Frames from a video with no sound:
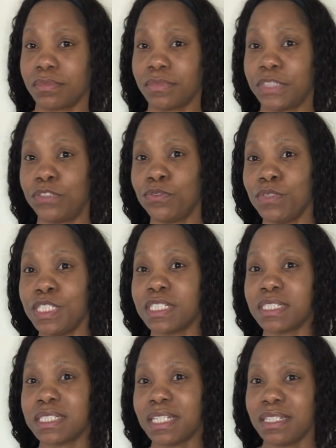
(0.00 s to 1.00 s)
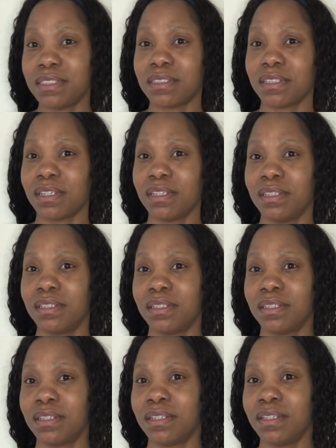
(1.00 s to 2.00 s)
2 years later
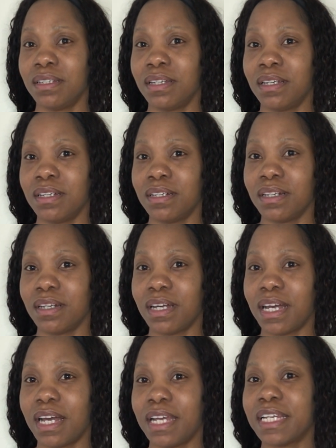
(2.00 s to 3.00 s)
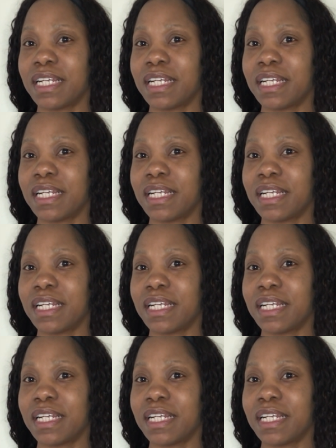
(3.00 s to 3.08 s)
I